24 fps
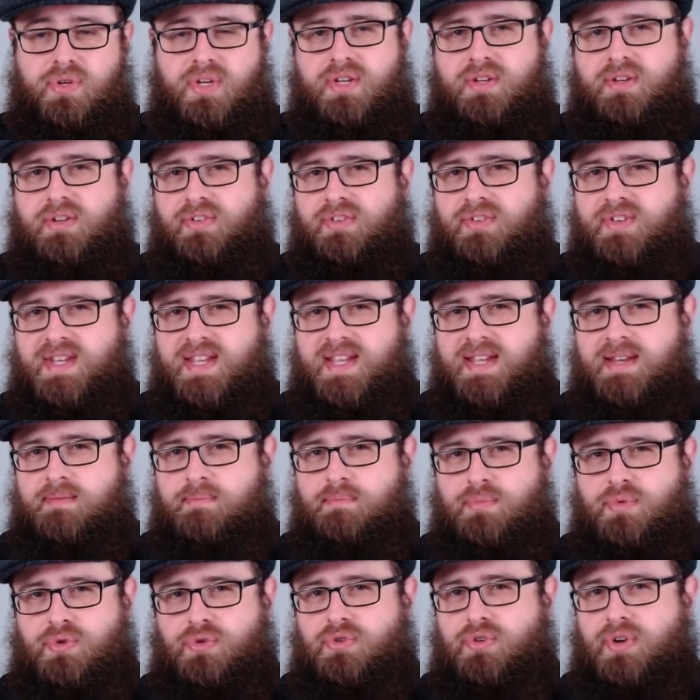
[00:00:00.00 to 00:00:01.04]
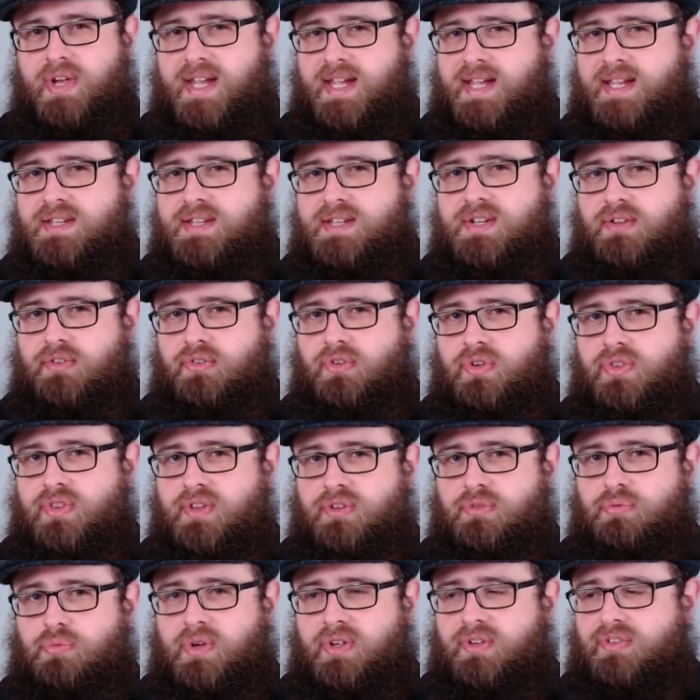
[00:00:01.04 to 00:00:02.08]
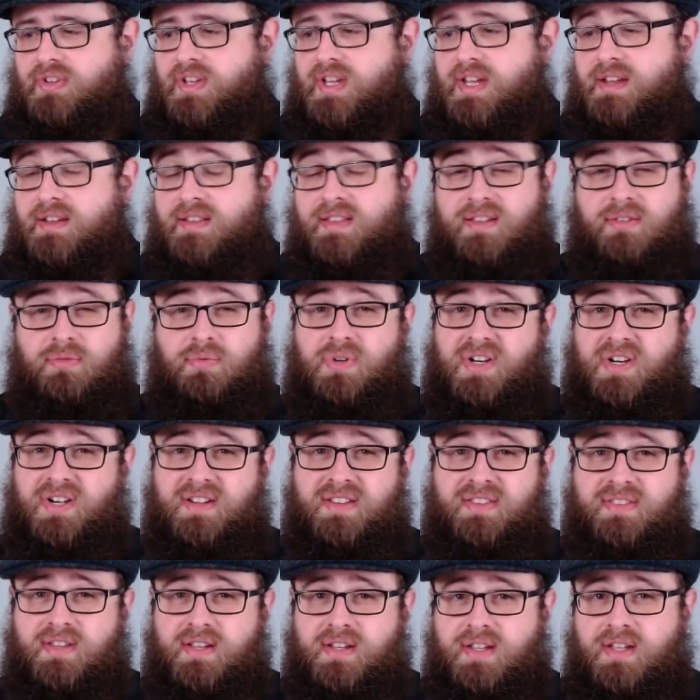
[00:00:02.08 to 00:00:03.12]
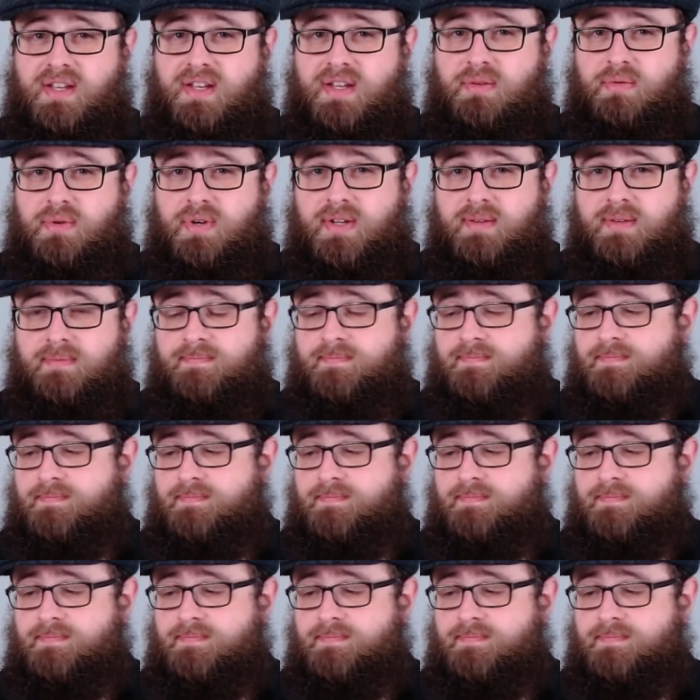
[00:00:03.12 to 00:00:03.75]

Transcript: You just need more edges on this whiskey. That's what I think anyway.